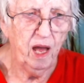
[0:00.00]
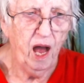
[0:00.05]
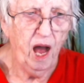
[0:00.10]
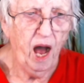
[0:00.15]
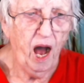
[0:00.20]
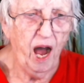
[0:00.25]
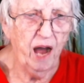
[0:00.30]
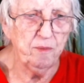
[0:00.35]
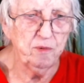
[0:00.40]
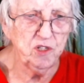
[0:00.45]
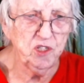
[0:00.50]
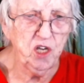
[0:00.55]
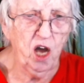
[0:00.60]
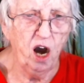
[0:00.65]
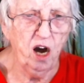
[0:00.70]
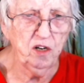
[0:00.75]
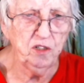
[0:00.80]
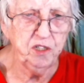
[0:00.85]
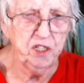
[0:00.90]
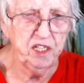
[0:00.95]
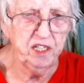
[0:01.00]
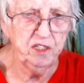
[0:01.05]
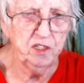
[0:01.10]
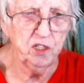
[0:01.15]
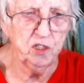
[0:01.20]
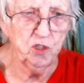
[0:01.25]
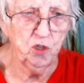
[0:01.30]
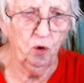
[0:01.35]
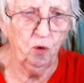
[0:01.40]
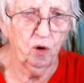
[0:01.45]
I was hardly in
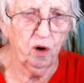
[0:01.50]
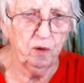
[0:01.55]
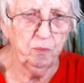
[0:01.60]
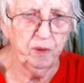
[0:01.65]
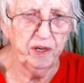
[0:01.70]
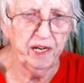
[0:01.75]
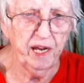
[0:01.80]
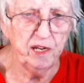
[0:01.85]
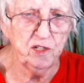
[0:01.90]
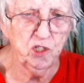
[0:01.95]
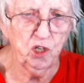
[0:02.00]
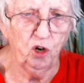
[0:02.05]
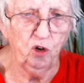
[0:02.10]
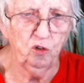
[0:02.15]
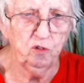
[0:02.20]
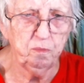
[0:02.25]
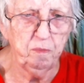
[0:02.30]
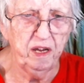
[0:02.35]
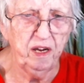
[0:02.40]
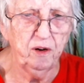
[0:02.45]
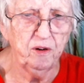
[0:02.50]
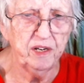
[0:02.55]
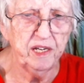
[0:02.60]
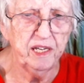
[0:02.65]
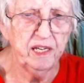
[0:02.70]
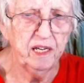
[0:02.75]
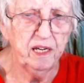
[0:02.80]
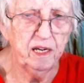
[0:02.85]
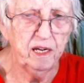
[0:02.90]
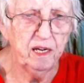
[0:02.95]
the door when I told
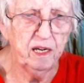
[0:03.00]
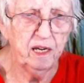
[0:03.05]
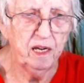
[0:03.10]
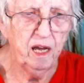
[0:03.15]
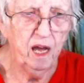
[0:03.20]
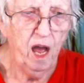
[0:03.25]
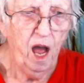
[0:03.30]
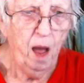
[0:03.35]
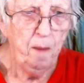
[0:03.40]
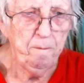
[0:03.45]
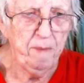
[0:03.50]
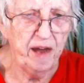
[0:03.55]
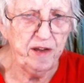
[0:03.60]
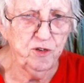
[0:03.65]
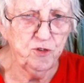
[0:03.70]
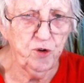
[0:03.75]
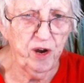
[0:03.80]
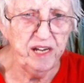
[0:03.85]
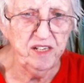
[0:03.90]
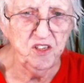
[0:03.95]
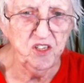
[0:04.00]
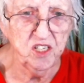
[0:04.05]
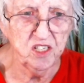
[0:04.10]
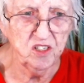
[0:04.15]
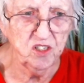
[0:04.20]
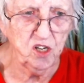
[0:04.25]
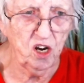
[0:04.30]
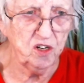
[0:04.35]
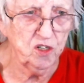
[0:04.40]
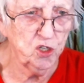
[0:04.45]
Mary, "My
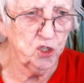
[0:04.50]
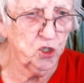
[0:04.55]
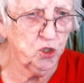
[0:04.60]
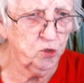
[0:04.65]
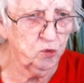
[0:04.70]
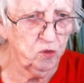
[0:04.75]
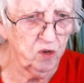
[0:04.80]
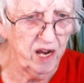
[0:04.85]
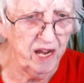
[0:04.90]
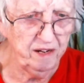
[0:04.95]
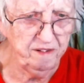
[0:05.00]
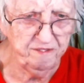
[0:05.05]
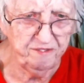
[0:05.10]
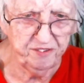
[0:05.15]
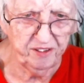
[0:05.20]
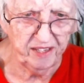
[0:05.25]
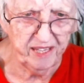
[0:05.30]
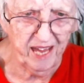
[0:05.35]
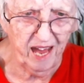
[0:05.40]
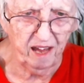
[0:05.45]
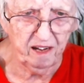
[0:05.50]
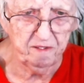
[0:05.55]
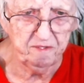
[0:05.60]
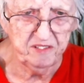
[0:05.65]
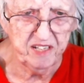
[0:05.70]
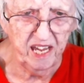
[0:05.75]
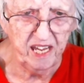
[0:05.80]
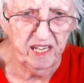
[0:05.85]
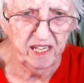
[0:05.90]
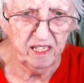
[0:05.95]
dresses are dreadfully out of
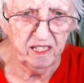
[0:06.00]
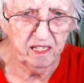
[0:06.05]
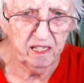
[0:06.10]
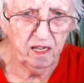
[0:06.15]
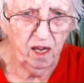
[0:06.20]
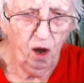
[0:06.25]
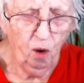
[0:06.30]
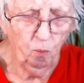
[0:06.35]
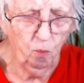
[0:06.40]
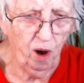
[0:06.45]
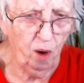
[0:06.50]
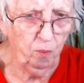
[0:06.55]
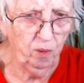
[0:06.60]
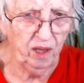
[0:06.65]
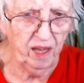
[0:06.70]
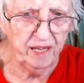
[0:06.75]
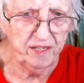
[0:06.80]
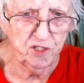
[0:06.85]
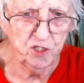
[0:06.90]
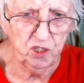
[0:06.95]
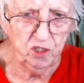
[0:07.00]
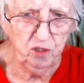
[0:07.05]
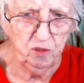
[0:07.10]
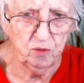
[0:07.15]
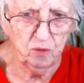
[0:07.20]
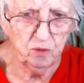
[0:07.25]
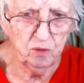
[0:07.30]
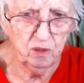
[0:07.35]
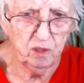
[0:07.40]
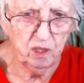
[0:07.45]
date. What will I
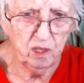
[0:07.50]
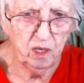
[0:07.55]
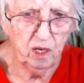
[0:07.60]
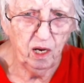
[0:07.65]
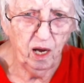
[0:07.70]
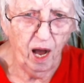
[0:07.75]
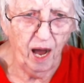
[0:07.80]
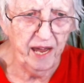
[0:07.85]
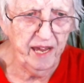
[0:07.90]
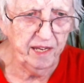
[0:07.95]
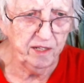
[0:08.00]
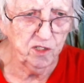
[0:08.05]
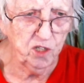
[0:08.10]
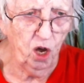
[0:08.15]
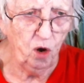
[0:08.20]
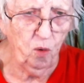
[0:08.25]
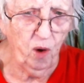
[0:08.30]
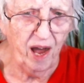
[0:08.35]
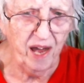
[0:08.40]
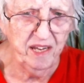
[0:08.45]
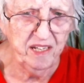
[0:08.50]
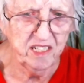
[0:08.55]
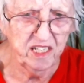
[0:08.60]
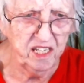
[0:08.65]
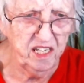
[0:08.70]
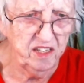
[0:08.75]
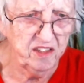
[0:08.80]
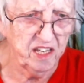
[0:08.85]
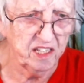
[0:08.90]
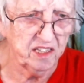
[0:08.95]
do? I had no
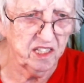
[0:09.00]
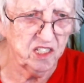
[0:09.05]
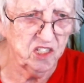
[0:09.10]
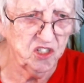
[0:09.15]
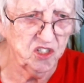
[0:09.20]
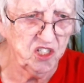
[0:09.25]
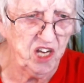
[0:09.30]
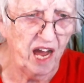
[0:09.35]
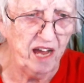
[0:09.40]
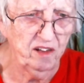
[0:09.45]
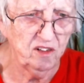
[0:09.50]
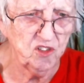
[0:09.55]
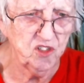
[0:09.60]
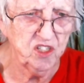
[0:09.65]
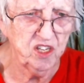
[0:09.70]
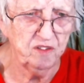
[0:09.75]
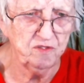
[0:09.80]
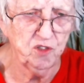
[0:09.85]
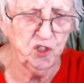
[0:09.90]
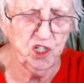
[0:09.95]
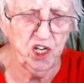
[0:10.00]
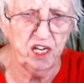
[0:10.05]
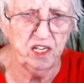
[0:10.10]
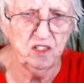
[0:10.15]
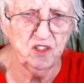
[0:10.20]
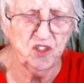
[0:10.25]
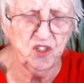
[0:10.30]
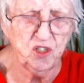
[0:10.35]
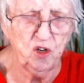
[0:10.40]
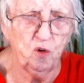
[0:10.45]
idea that the styles had
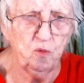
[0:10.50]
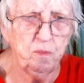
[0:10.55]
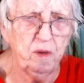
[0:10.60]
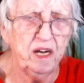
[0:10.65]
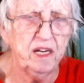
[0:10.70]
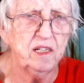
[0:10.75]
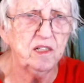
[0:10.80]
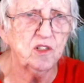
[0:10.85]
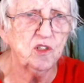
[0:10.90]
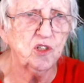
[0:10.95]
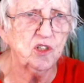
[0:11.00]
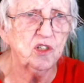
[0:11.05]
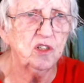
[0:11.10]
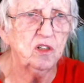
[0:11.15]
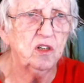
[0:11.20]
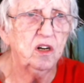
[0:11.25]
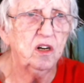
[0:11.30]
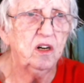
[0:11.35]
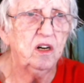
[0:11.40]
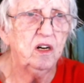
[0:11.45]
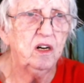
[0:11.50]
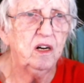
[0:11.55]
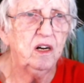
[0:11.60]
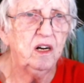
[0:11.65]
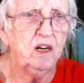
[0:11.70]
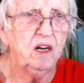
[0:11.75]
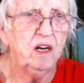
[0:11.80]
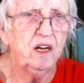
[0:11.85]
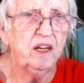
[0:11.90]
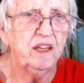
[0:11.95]
changed so much."
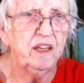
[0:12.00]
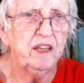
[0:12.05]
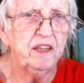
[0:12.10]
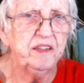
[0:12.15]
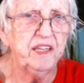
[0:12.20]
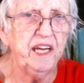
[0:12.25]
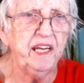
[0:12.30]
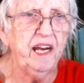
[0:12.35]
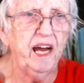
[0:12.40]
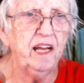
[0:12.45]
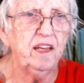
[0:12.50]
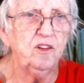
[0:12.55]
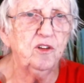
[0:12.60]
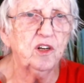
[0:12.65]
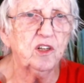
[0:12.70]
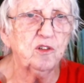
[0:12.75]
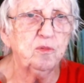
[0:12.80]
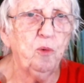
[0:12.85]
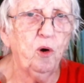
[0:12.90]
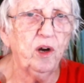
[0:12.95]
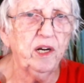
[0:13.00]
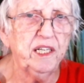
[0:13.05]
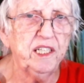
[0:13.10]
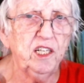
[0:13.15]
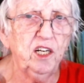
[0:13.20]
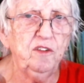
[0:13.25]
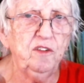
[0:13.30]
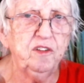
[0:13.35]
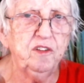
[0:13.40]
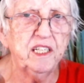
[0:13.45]
Then I looked more
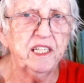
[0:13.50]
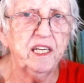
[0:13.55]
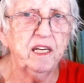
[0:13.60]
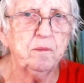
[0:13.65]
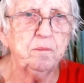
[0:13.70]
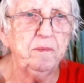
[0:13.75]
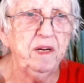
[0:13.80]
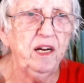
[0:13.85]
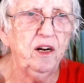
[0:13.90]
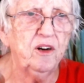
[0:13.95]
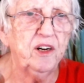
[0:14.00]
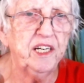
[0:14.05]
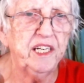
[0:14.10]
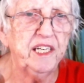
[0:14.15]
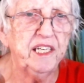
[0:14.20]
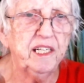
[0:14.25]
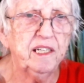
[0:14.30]
carefully at Mary.